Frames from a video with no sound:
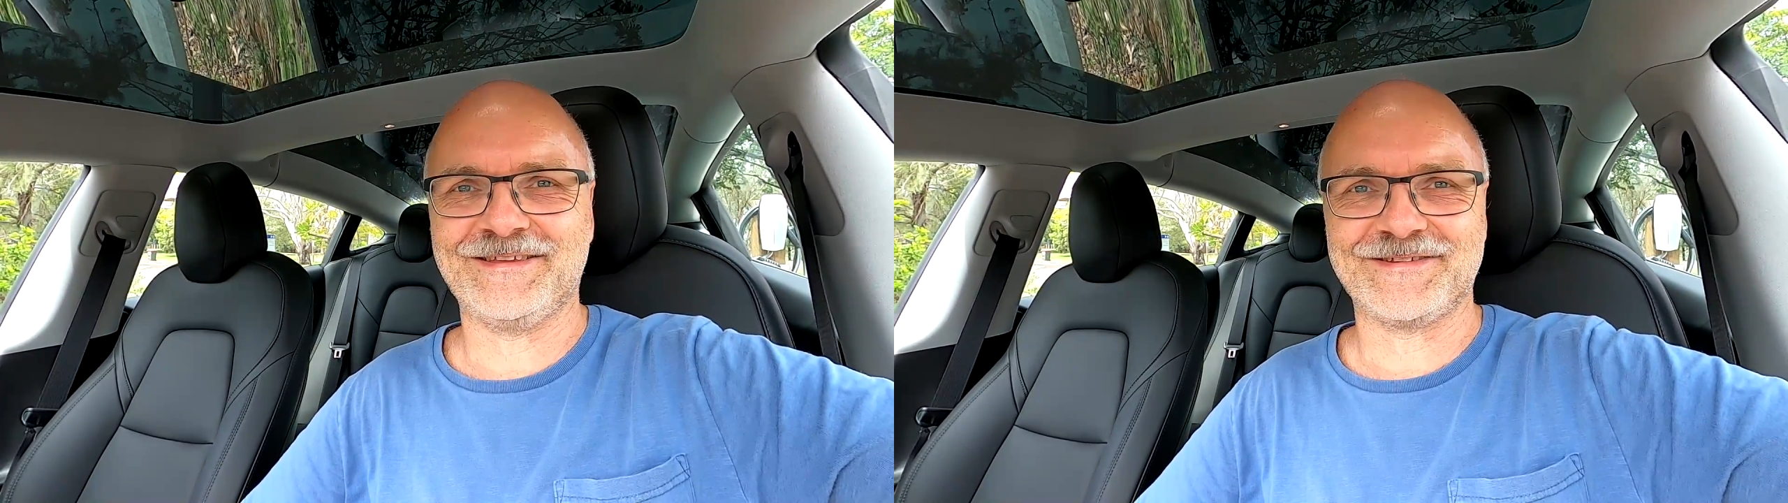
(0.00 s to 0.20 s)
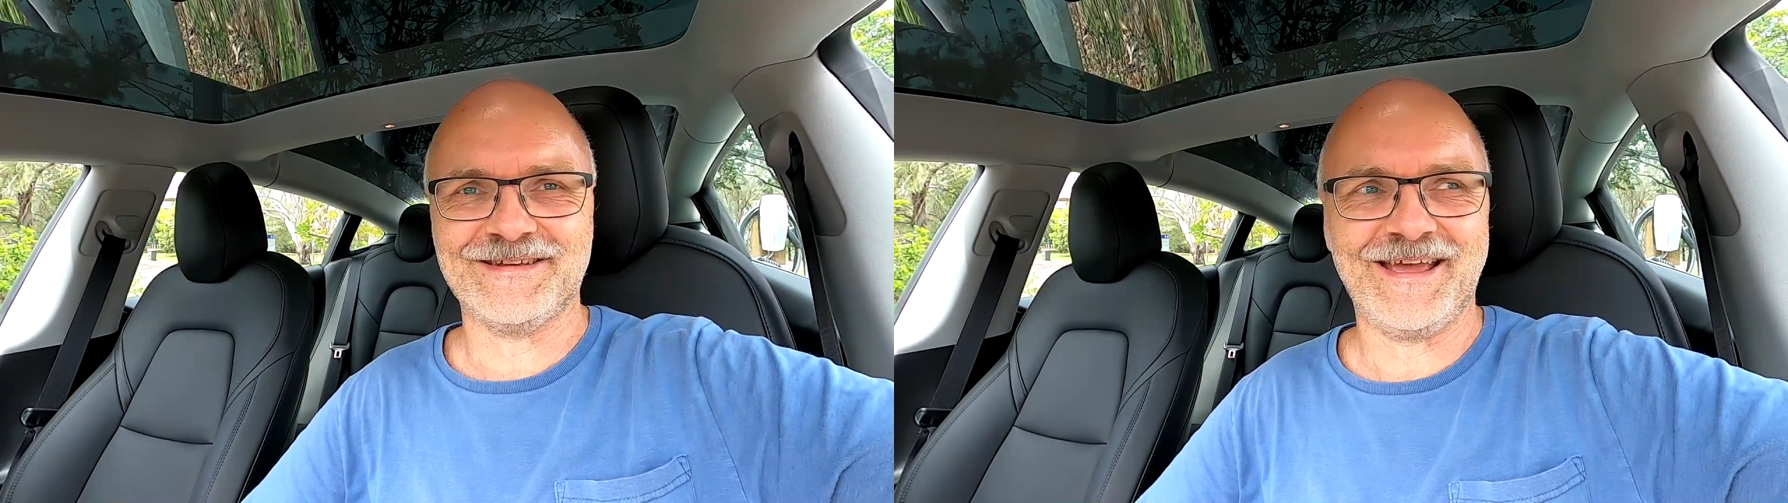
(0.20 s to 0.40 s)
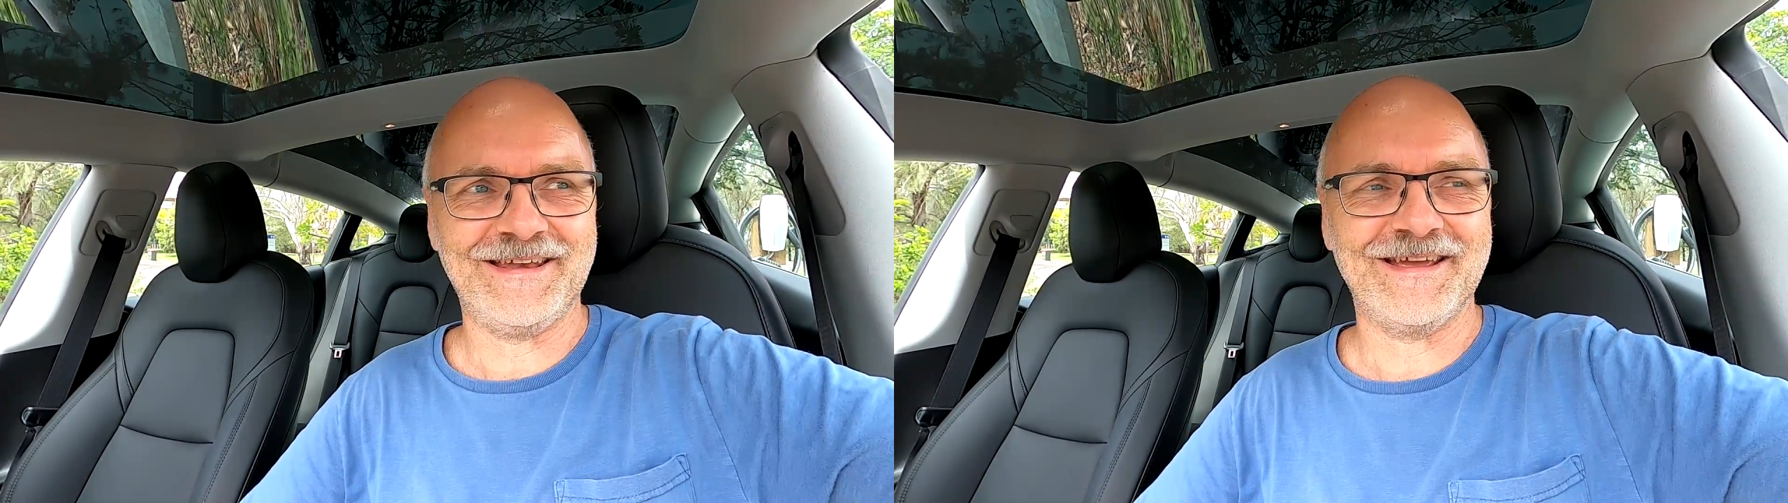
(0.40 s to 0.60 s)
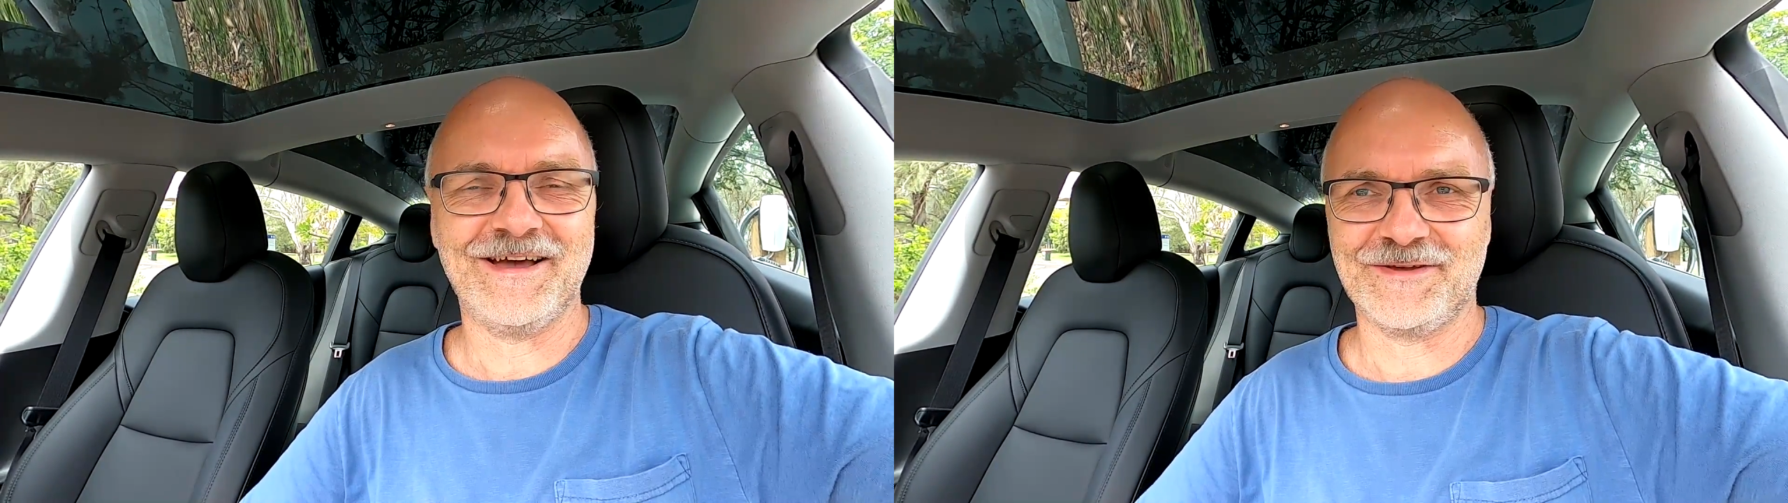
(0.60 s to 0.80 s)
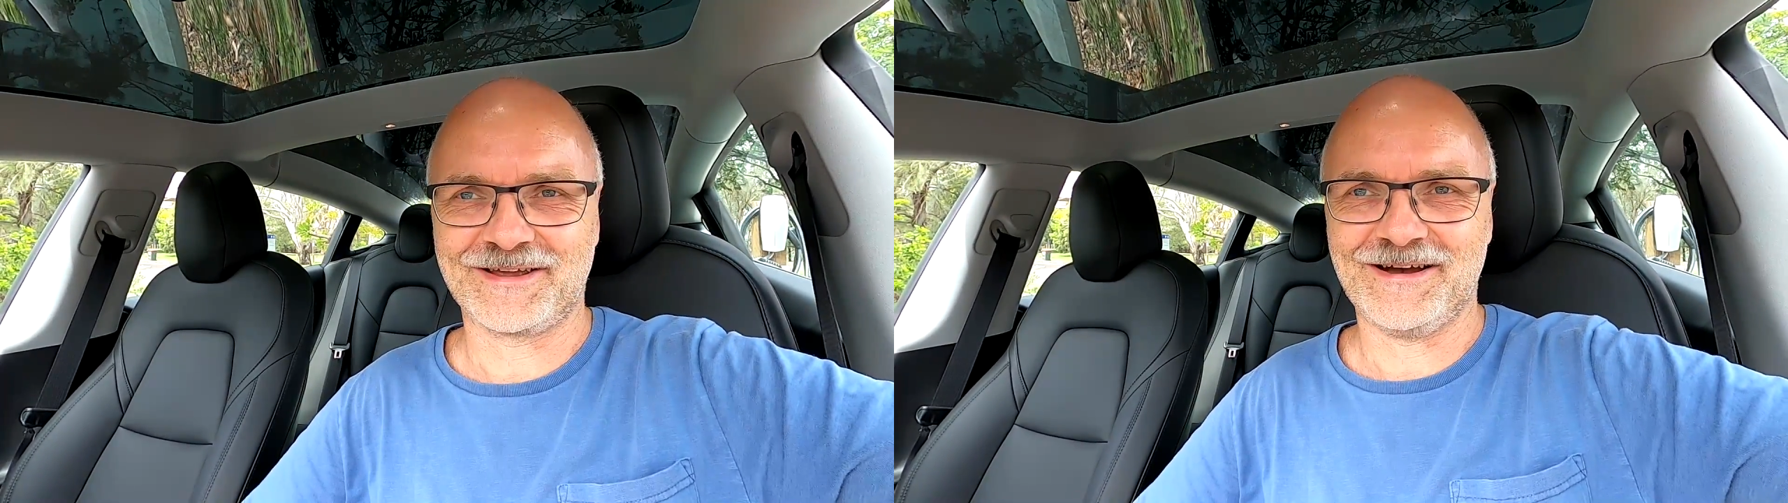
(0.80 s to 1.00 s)
as in any
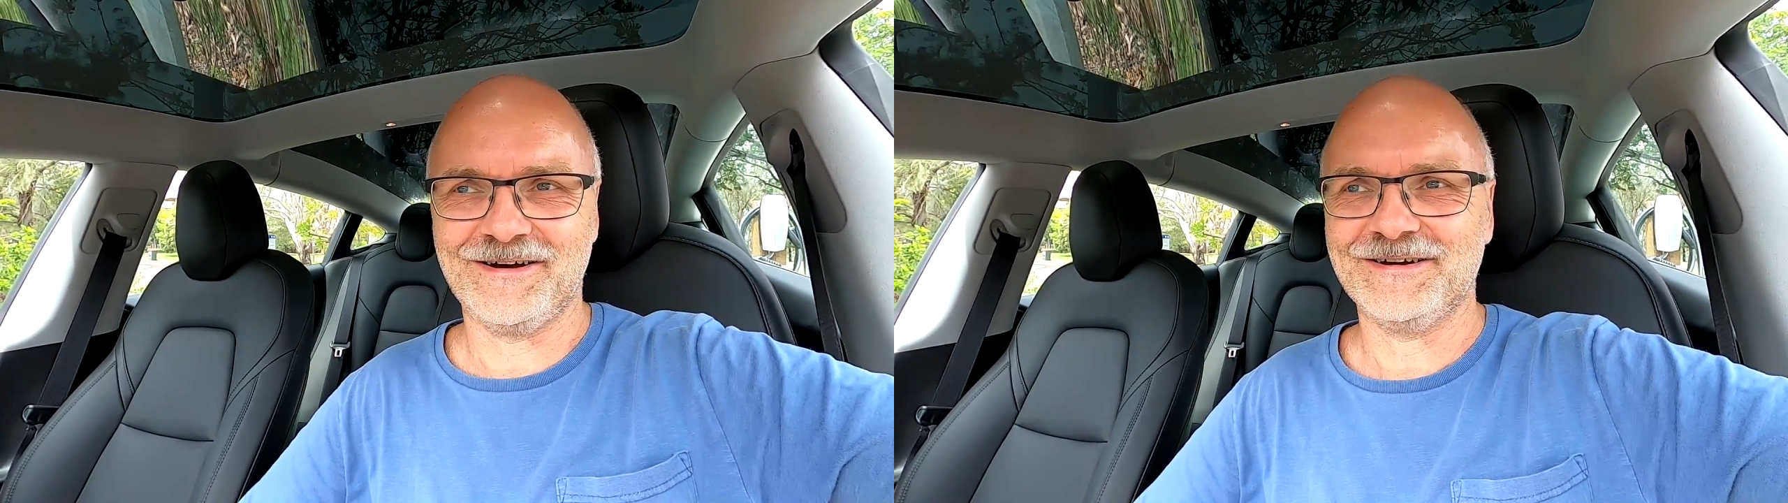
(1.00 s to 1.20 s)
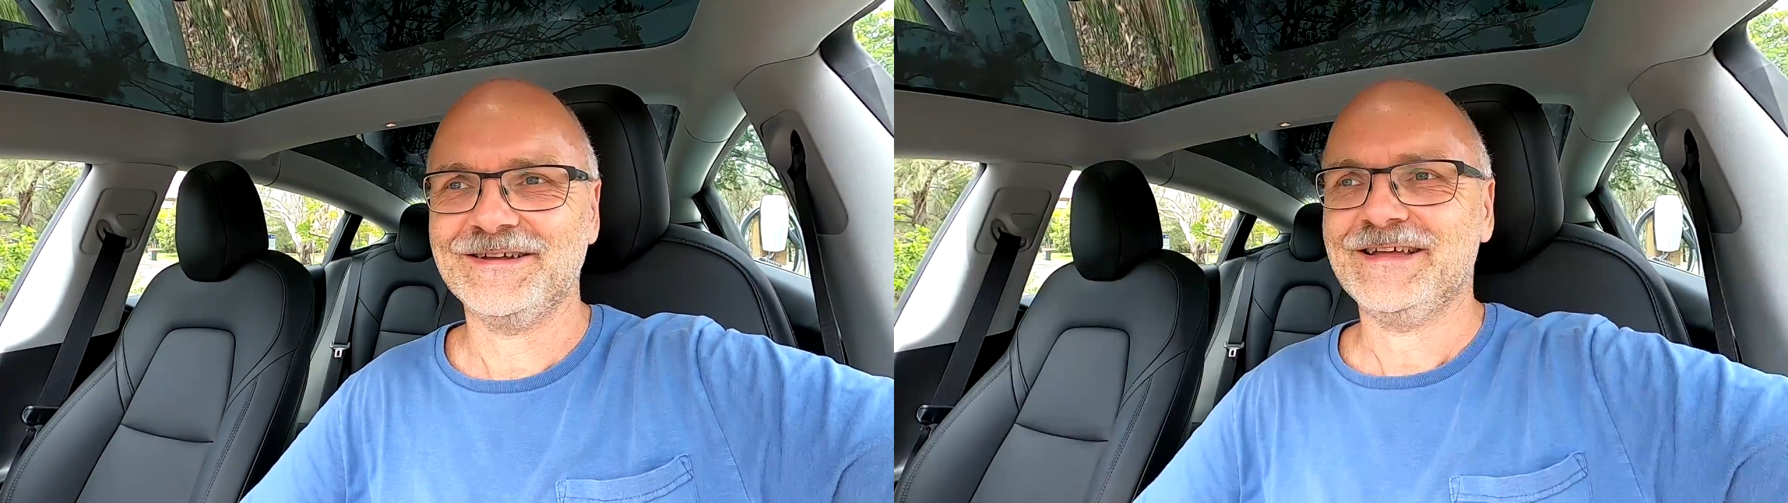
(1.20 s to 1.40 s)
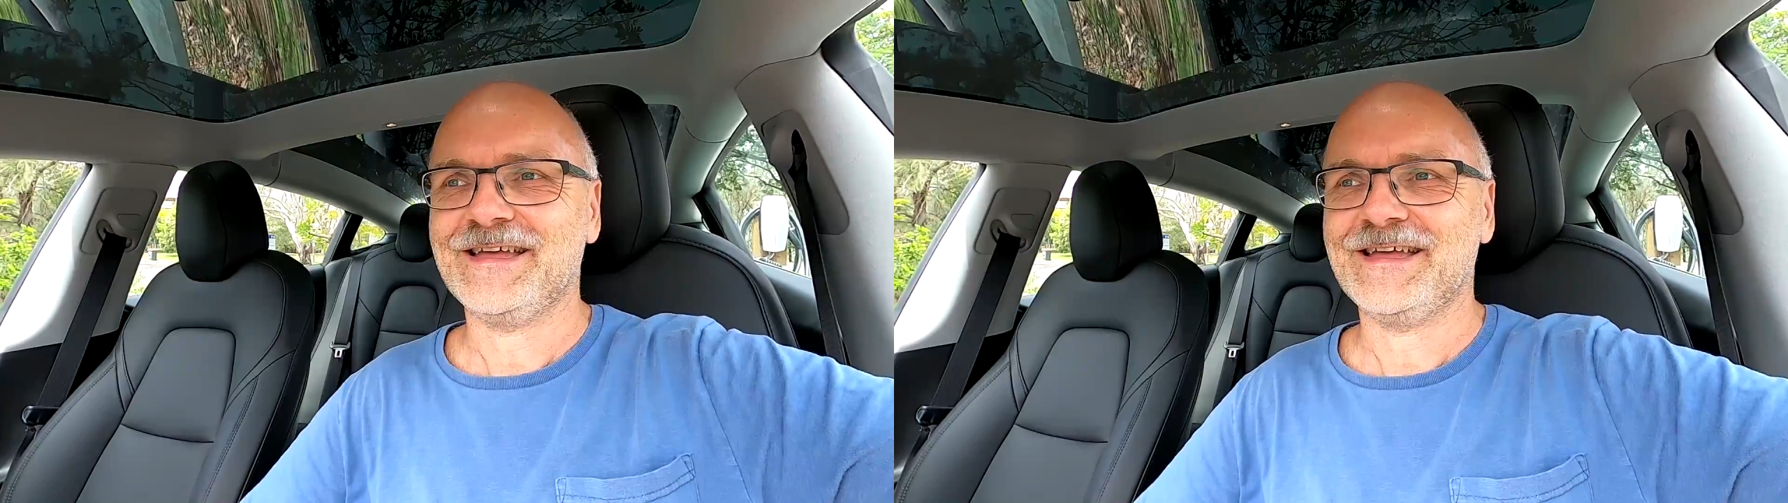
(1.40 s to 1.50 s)
other car.